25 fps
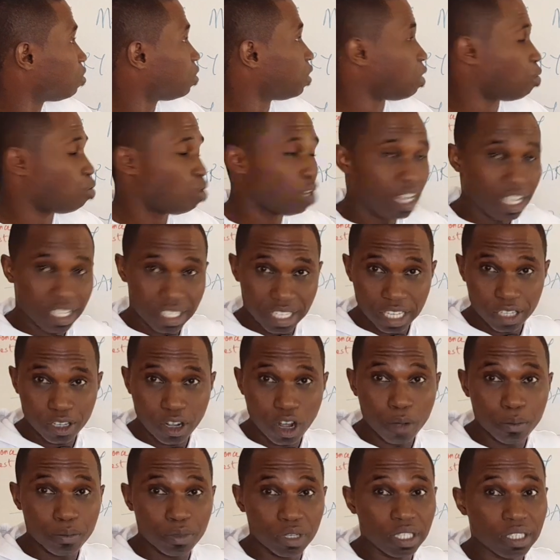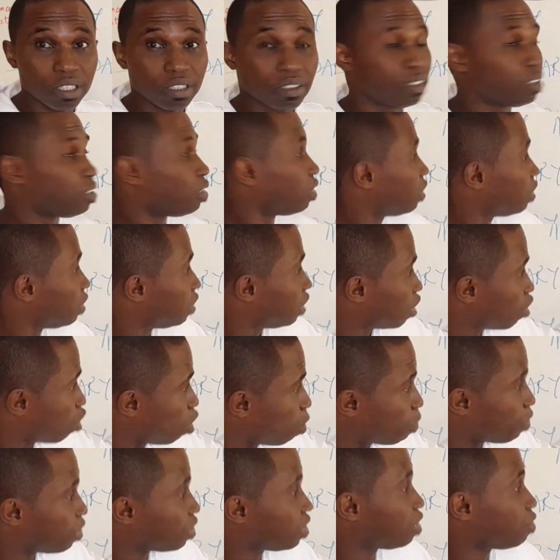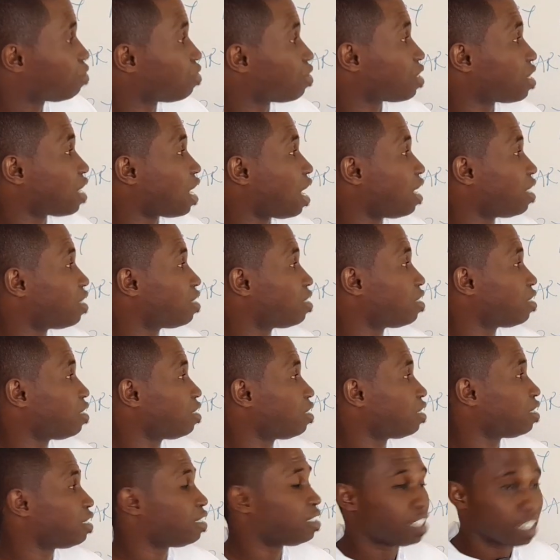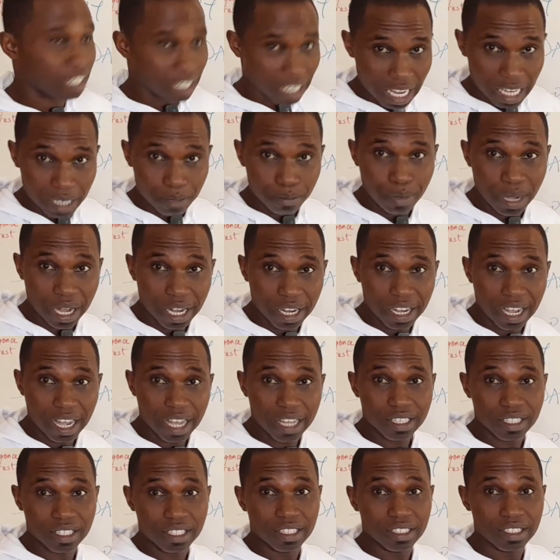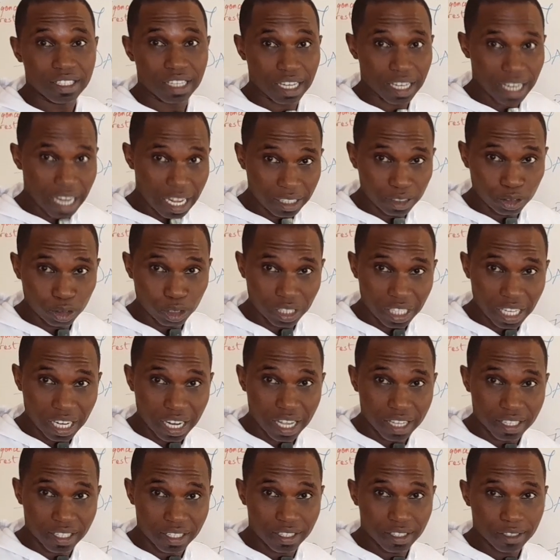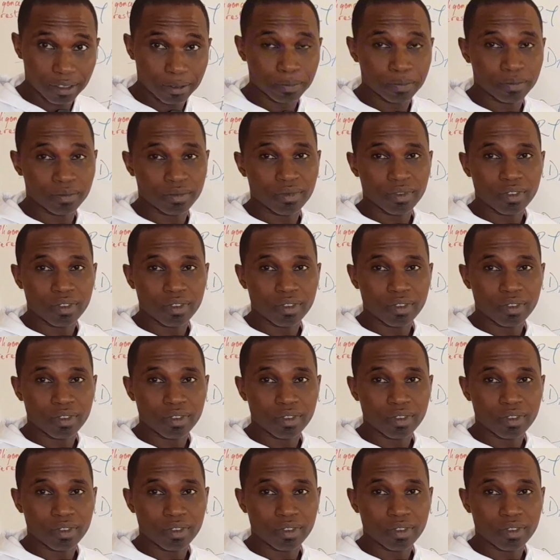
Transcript: The real estate company, the cooperative society, the land bankers, the land retailers.